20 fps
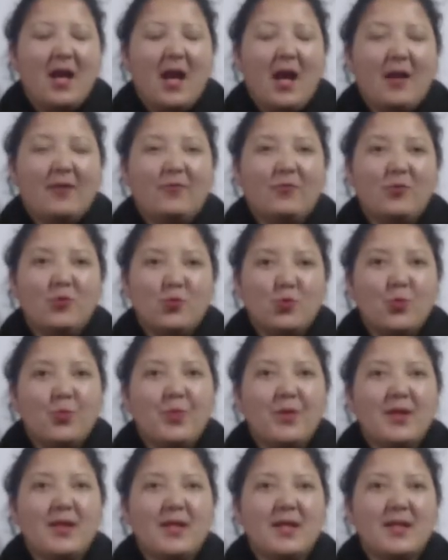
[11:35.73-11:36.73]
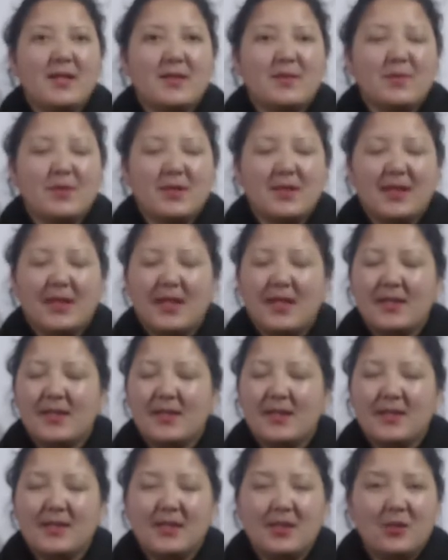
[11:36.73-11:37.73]
And for 2 periods, Mr.
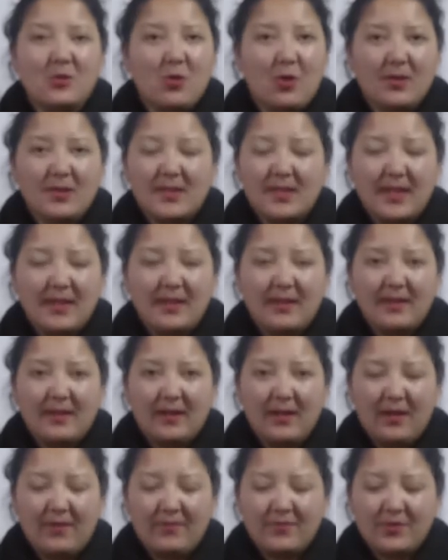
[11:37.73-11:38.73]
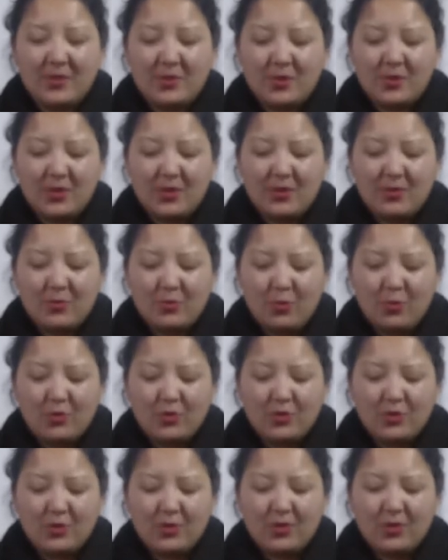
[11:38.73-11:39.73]
Keesing did not say anything after she wrote